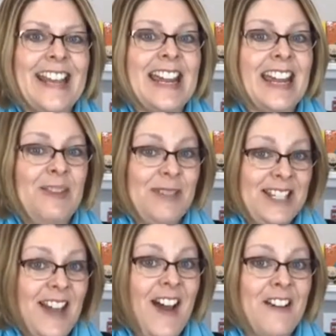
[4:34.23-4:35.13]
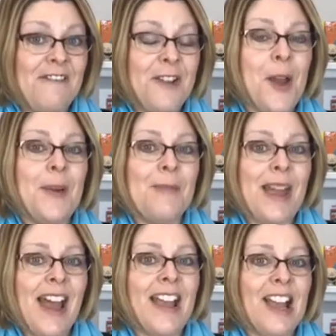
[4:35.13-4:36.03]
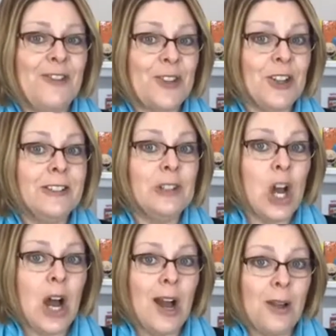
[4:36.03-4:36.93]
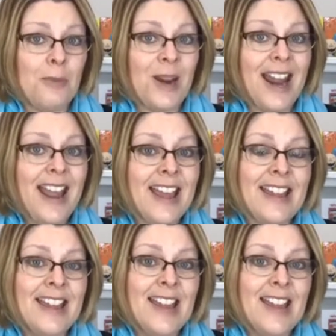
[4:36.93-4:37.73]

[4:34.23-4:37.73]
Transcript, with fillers: It can be tough going back after a long break.